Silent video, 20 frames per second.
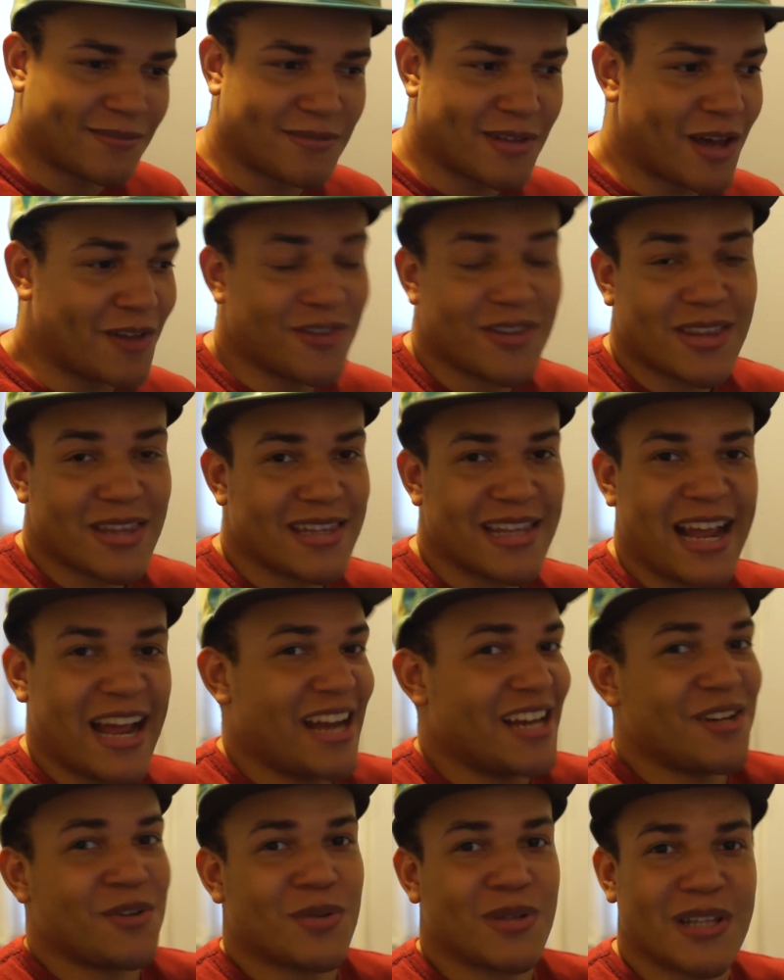other than that,
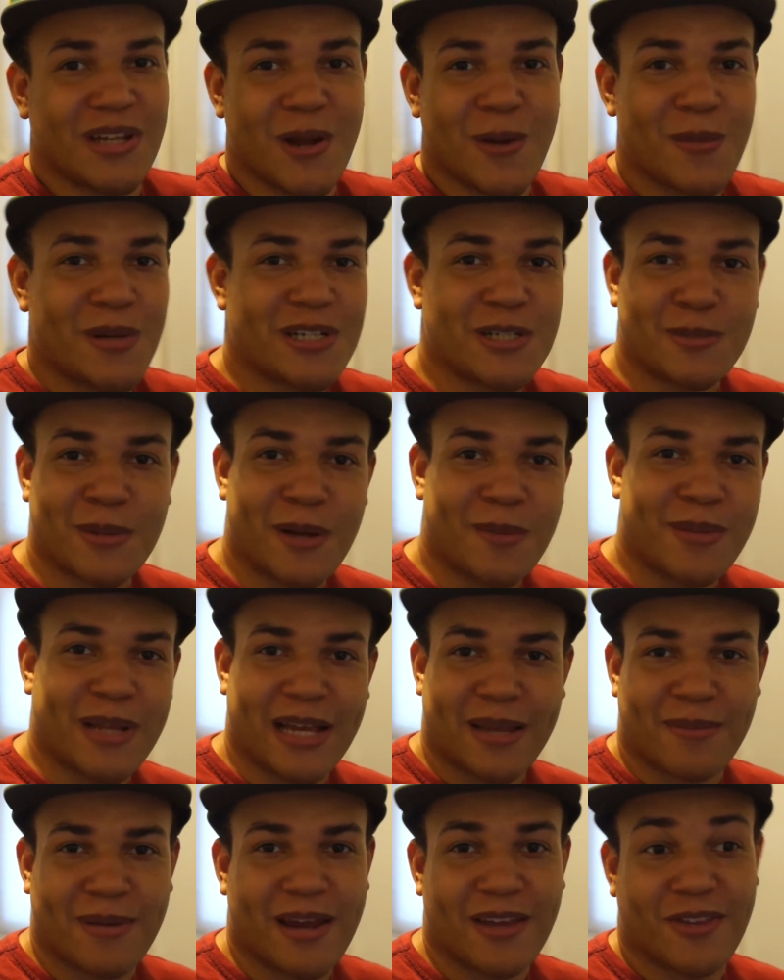I didn't really know much about
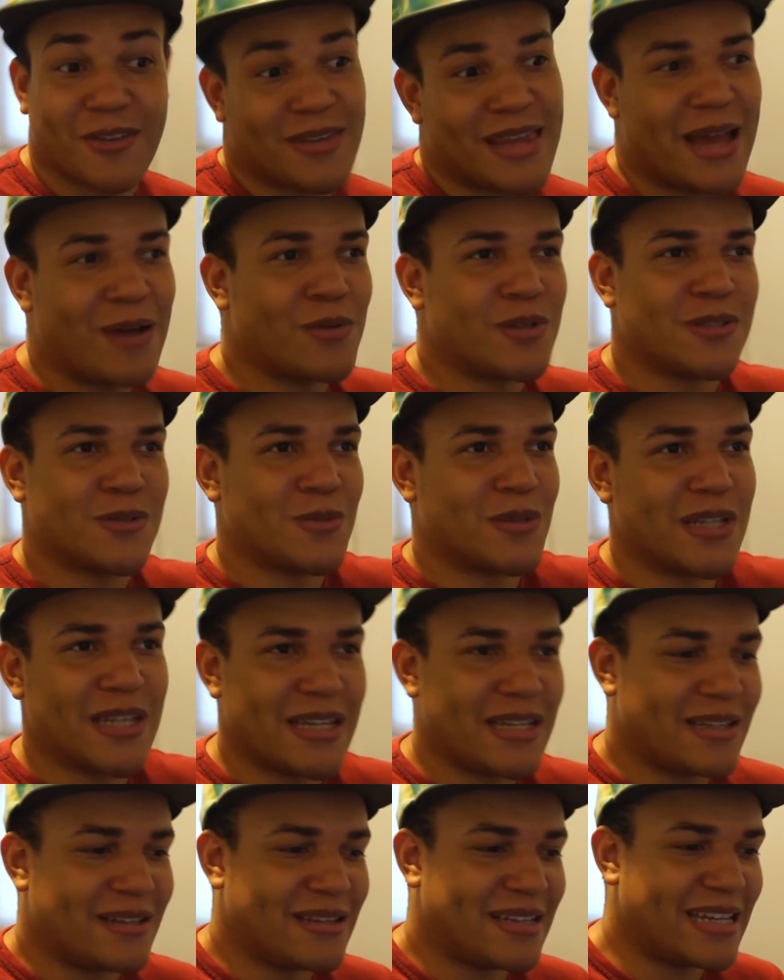Black Panther, and that was when
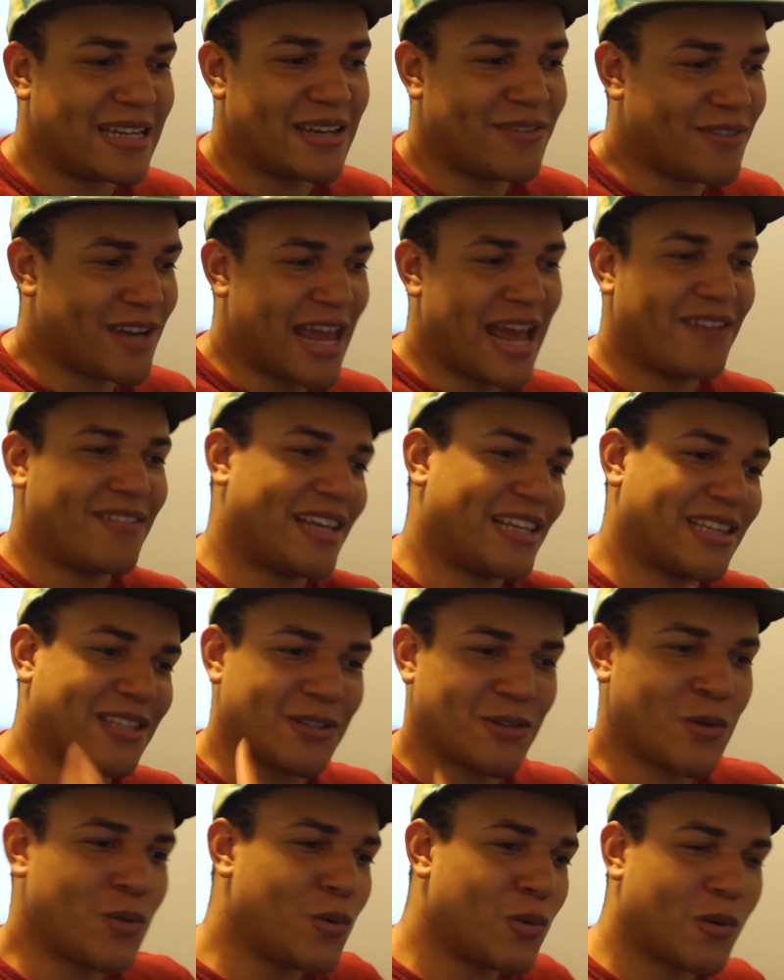he didn't even have like the
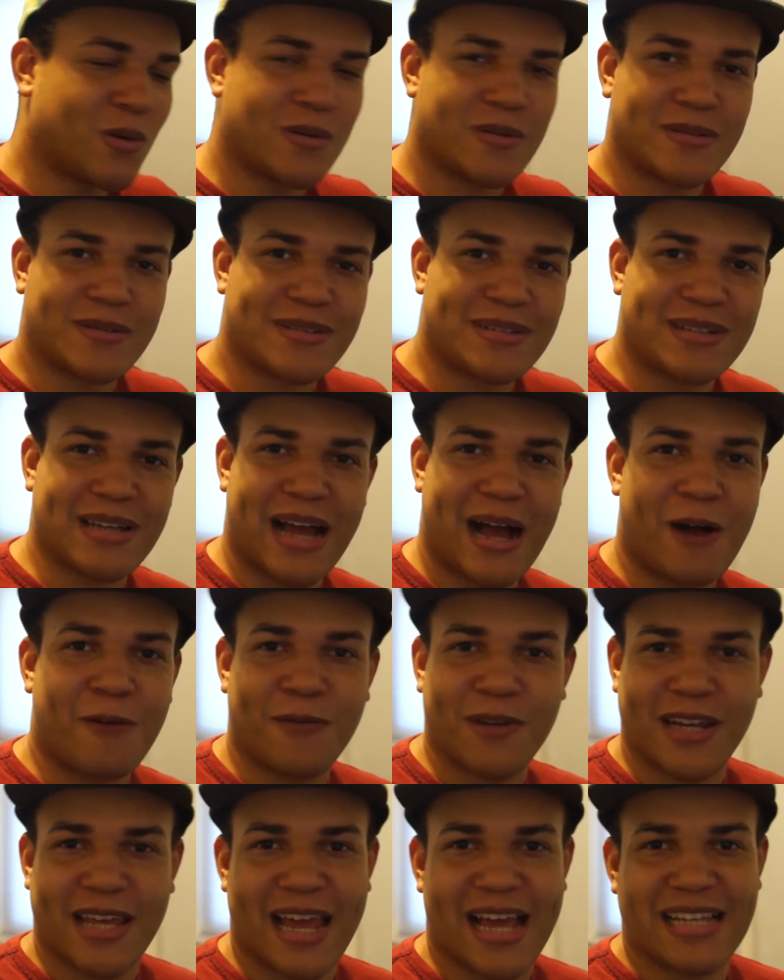cool
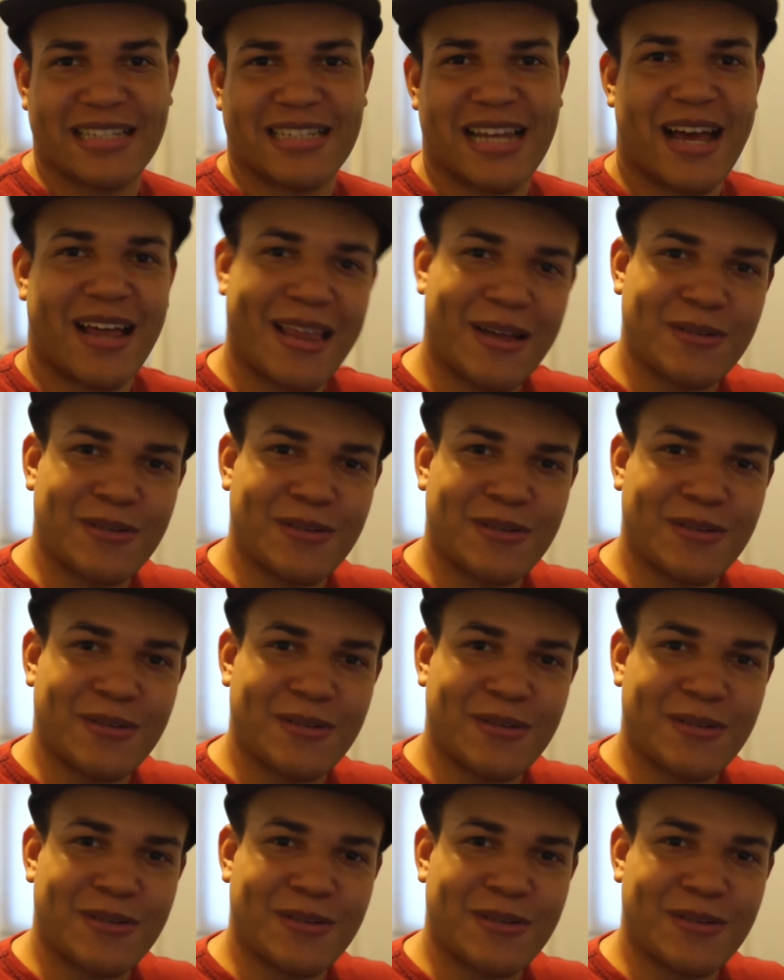outfit he has now.